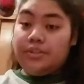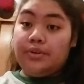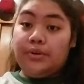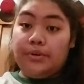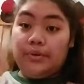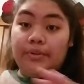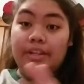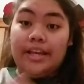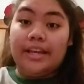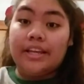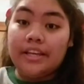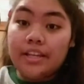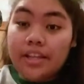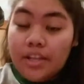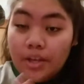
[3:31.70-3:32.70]
through,
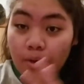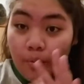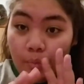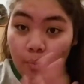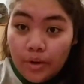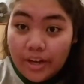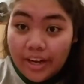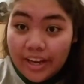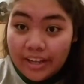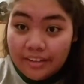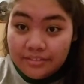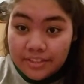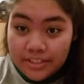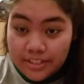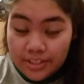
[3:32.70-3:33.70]
like, what I
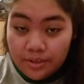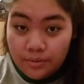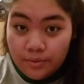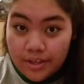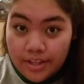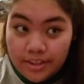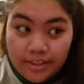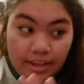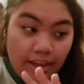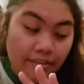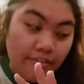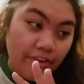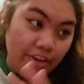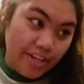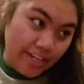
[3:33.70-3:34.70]
have to deal with
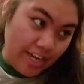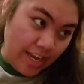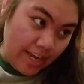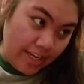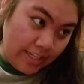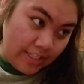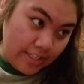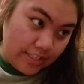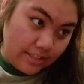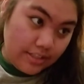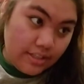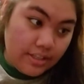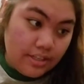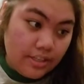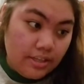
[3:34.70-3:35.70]
every night,
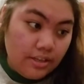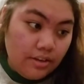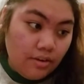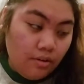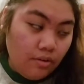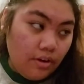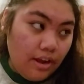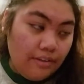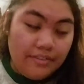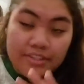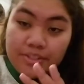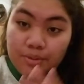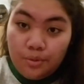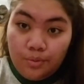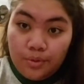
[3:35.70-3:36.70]
every
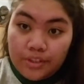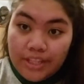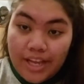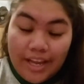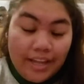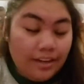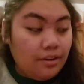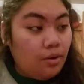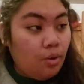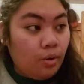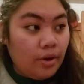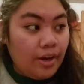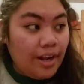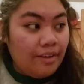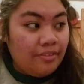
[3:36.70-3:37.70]
school night,
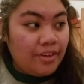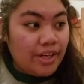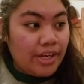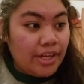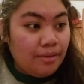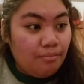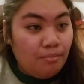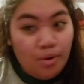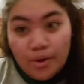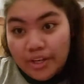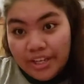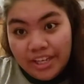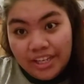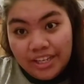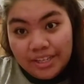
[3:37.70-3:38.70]
or every
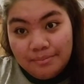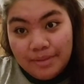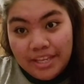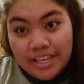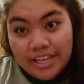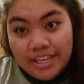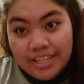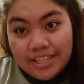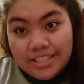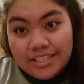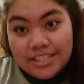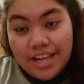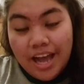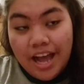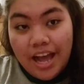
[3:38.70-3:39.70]
morning,
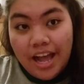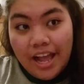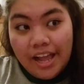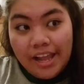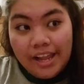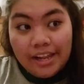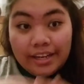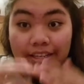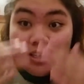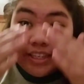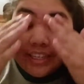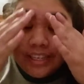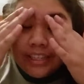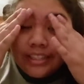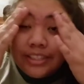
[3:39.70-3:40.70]
because I
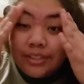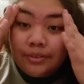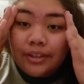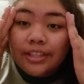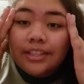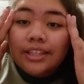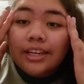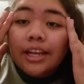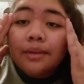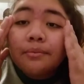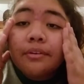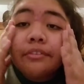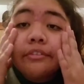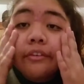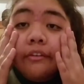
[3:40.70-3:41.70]
didn't do it the night
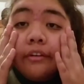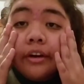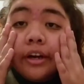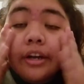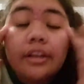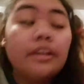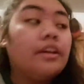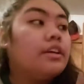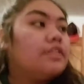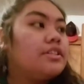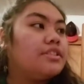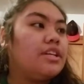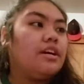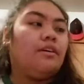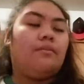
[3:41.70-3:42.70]
before.
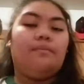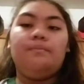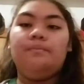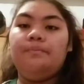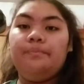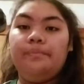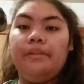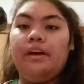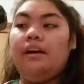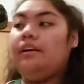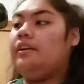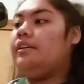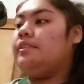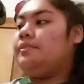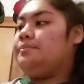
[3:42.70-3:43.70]
So,
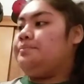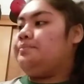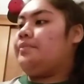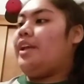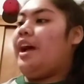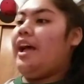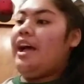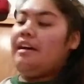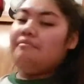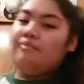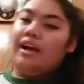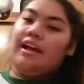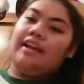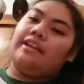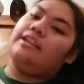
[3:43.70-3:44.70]
I have
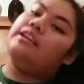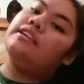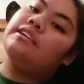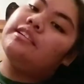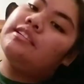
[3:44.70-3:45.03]
my